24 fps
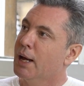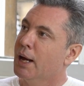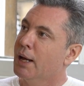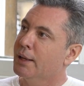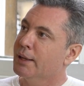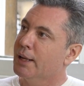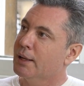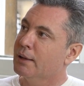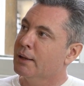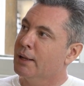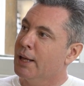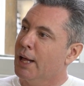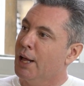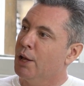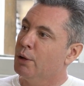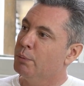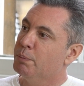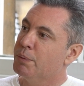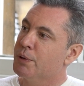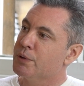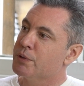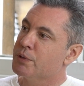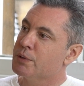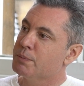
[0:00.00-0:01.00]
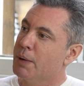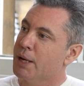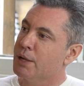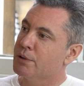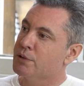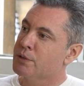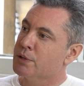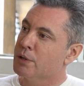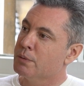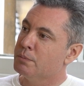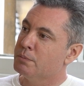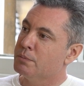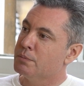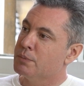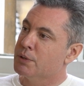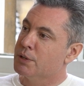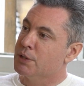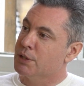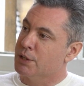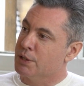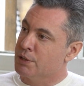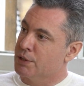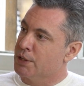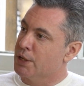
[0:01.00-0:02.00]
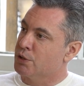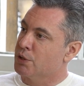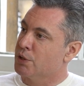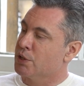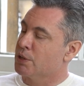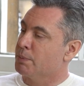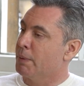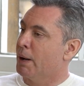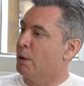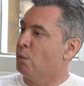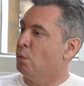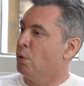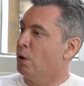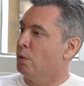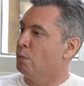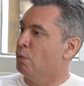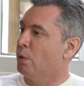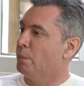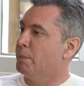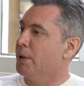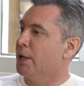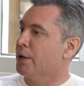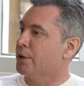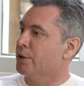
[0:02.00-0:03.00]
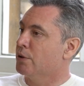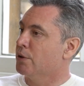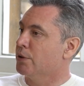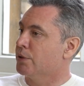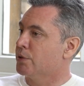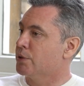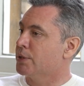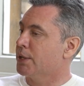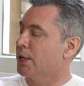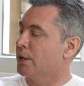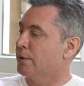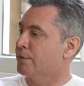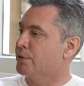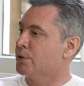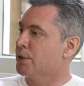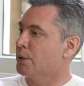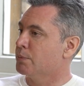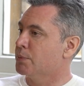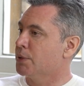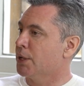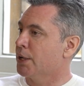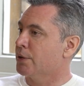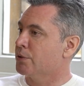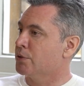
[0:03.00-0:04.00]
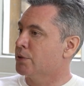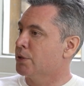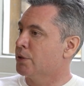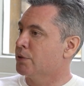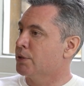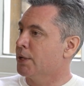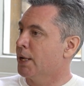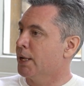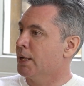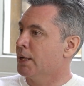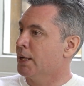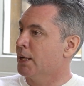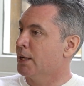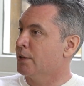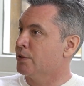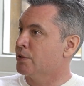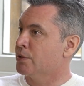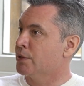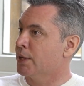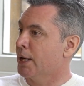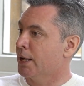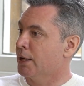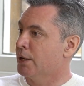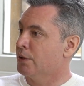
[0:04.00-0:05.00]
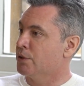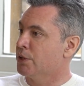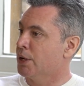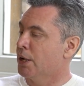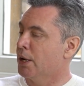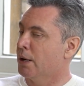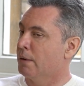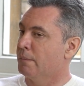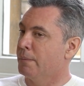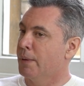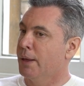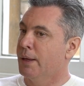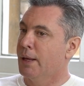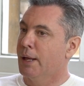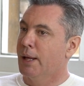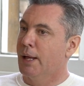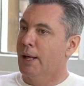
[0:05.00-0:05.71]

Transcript: And that'll help us make some decisions about what would be a good set of subjects to take in second year.